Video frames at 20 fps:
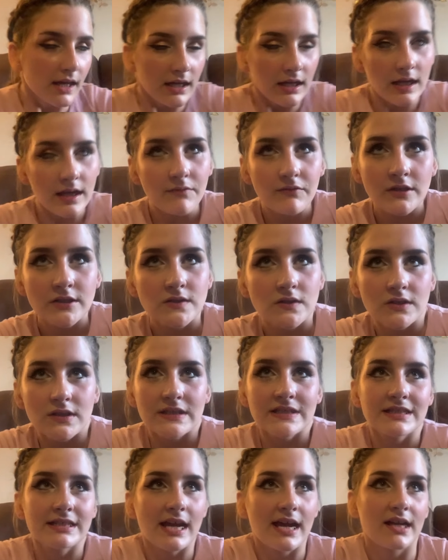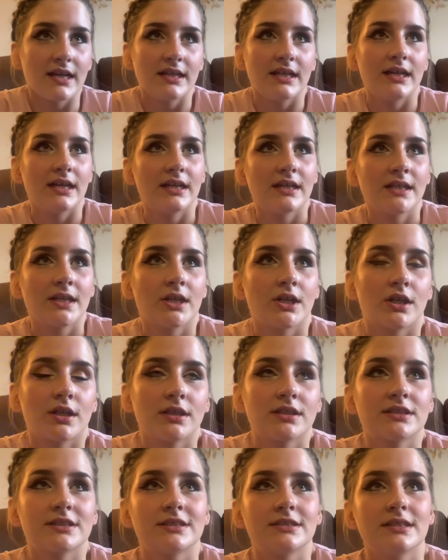even to this day, it
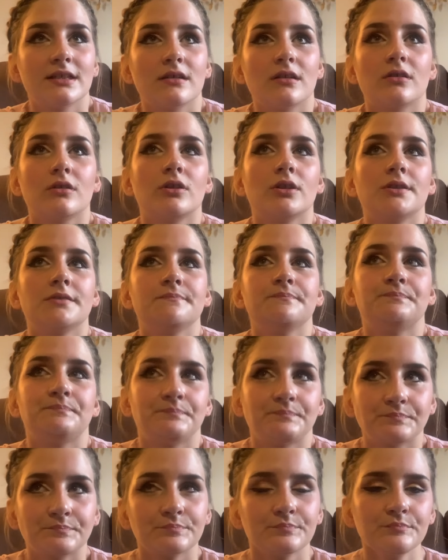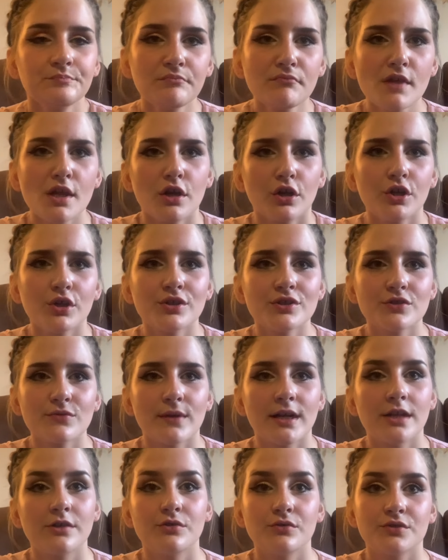still hurts
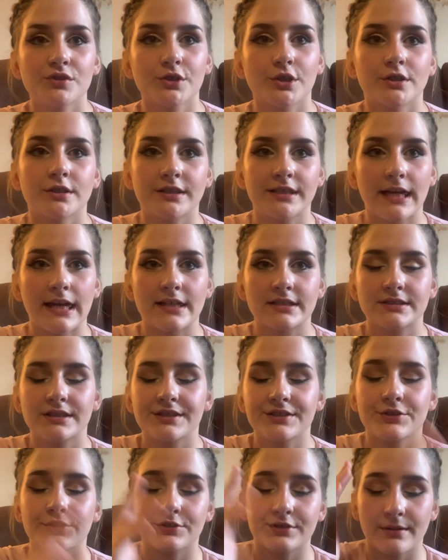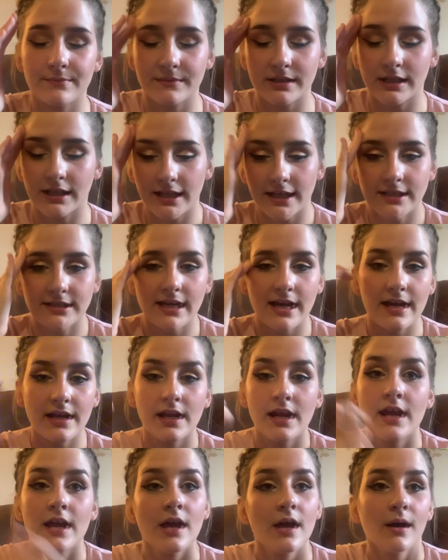when I do certain dances or something like that.
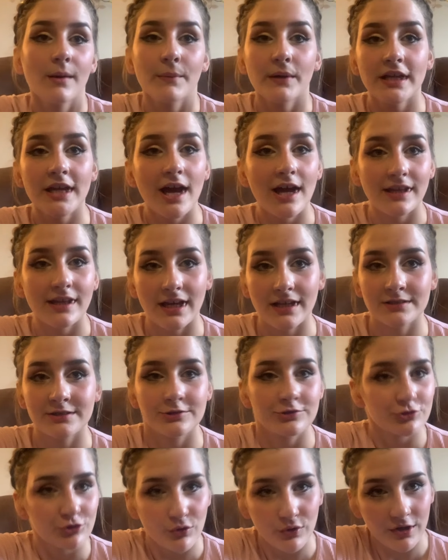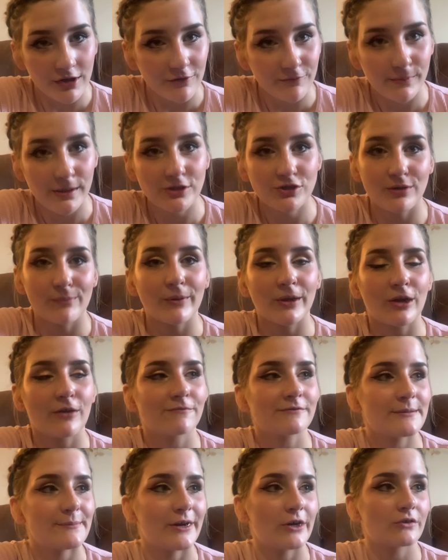But yeah, that's the story of me jumping
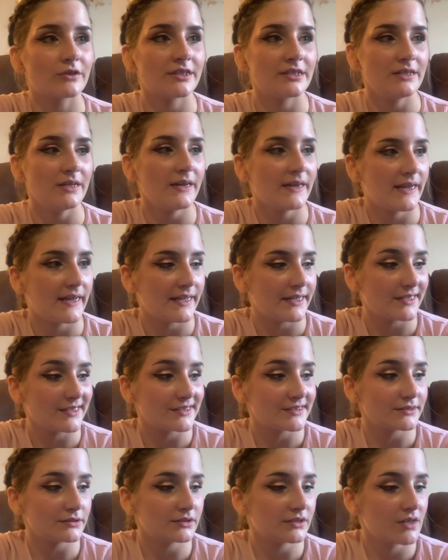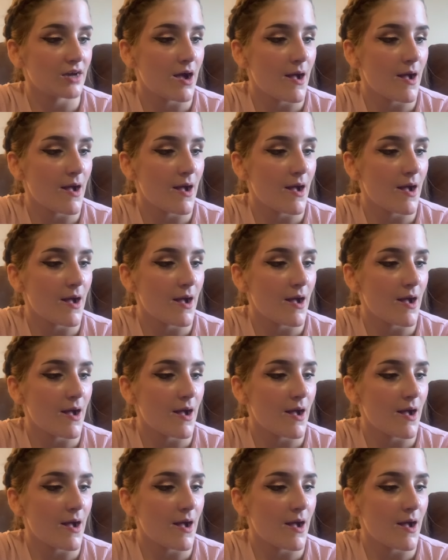off the balcony and